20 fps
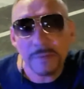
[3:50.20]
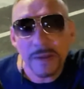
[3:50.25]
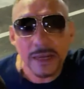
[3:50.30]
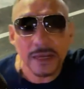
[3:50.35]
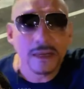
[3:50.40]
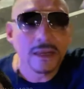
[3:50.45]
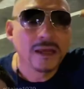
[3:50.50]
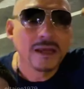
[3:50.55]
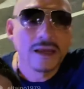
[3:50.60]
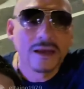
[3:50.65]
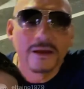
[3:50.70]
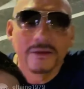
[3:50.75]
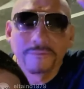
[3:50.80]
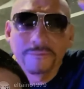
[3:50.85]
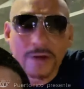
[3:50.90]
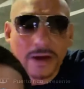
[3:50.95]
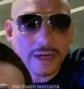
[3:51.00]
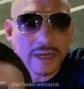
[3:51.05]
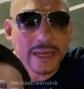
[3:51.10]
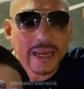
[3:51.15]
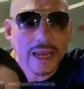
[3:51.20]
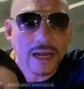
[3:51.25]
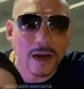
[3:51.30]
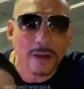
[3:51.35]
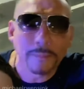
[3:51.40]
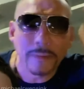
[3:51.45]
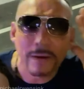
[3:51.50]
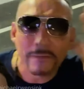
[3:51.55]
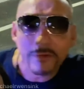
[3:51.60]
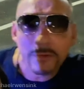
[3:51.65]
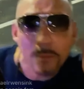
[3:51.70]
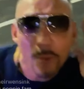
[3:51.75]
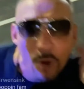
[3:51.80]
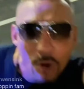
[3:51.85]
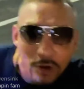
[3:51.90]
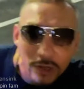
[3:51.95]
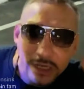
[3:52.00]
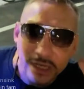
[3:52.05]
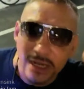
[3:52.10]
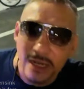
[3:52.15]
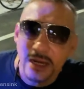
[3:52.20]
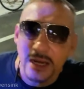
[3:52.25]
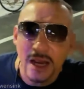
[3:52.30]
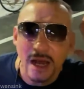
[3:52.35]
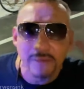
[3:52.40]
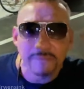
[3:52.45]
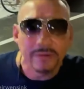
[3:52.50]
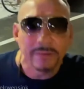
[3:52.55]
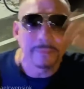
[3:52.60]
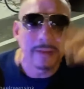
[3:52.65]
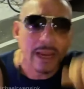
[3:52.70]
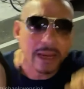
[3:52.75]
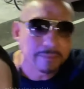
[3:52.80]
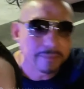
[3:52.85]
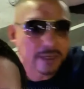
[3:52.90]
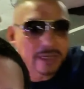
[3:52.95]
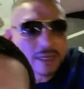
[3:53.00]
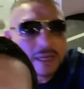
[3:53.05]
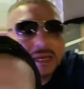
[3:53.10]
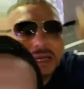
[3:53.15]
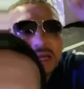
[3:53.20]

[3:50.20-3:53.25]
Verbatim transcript: me fucking get up every morning and love it, baby.